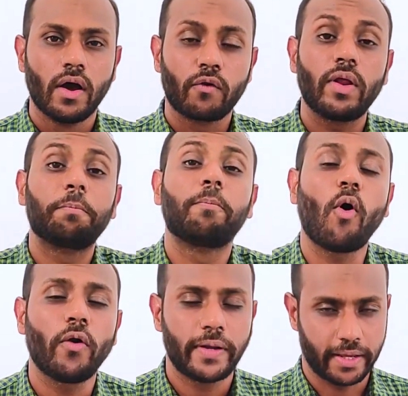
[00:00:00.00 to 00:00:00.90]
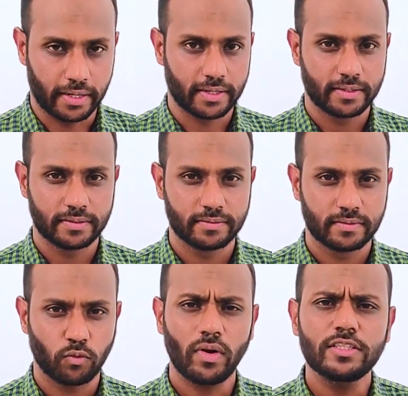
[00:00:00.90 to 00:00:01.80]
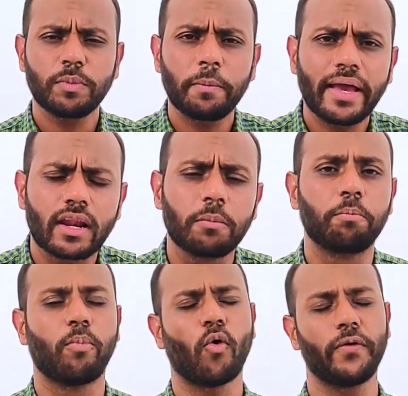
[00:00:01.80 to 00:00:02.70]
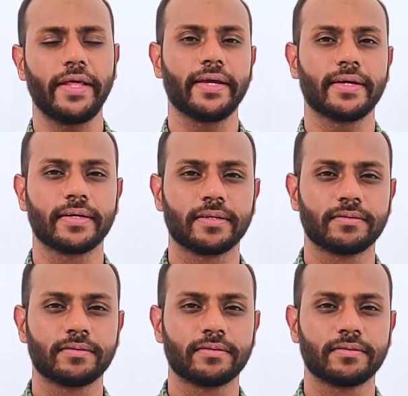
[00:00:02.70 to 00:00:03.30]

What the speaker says: reporting. What is meant by reporting?